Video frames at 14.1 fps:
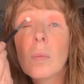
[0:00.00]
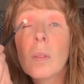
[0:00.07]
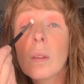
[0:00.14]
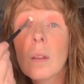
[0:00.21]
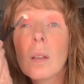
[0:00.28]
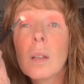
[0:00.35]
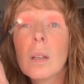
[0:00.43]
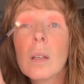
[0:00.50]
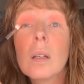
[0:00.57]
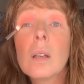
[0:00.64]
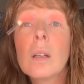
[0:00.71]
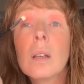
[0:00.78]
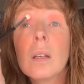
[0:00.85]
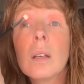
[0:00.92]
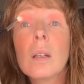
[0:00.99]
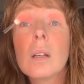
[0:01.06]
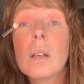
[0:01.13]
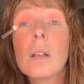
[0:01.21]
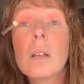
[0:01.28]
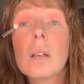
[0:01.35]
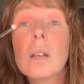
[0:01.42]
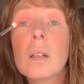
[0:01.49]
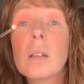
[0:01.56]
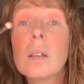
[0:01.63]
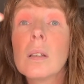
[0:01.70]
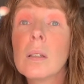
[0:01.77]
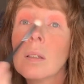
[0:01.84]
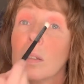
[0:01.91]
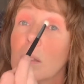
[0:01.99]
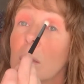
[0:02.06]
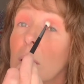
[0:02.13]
Nobody speaks.